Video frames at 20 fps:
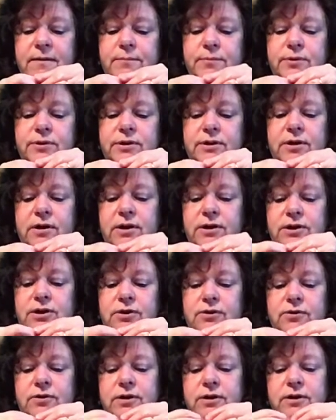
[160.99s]
put on
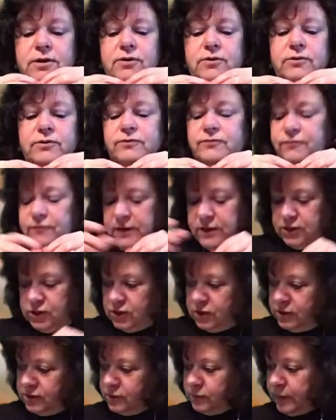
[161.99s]
your
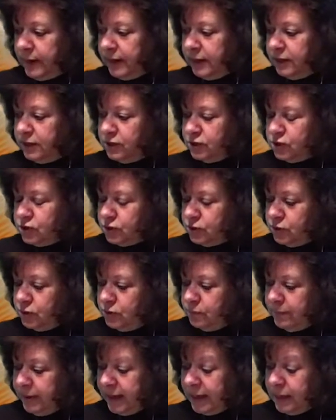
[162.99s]
goldfish. So I'm going to show
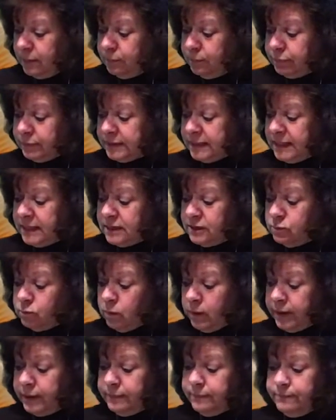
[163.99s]
you my completed
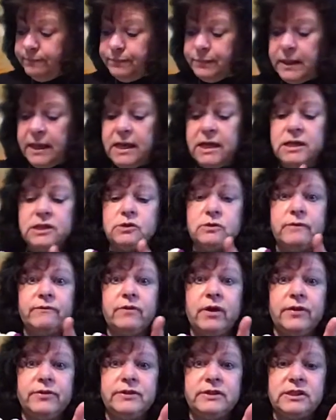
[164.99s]
one. So I've
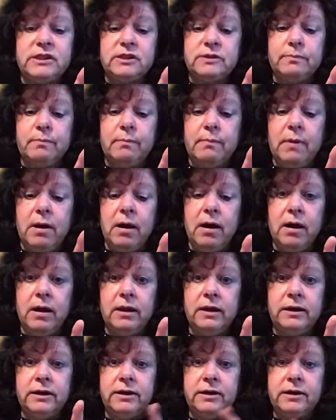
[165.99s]
got the
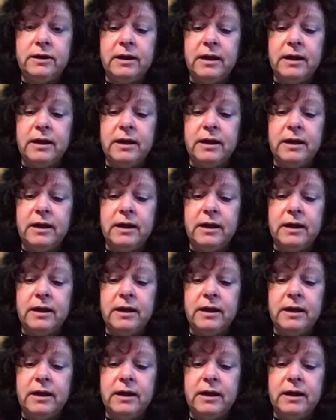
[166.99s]
smaller